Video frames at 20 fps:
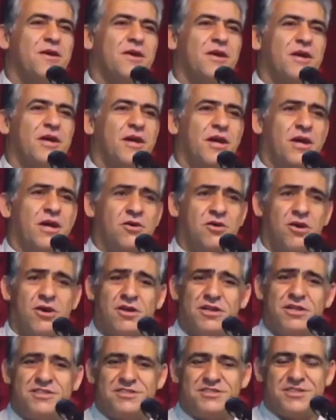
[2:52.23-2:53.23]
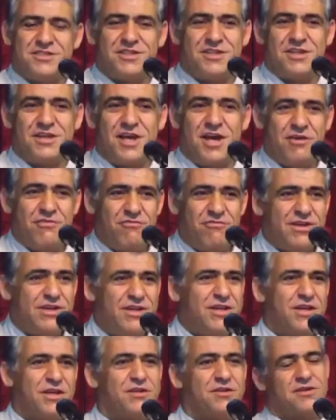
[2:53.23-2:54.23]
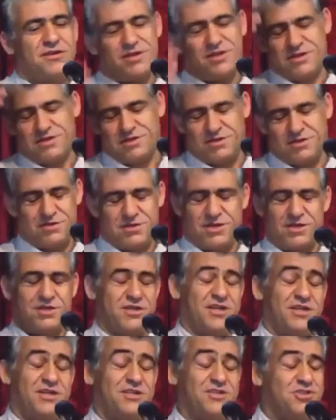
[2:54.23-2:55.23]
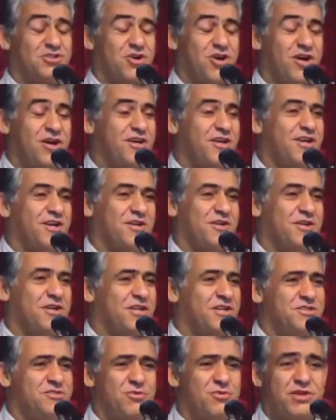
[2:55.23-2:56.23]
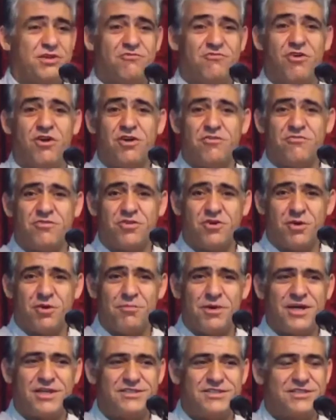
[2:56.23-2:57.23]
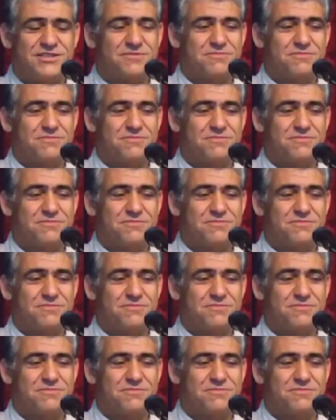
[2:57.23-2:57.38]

uh, God is in heaven, in, in, in, in the sky, and he is very far from us.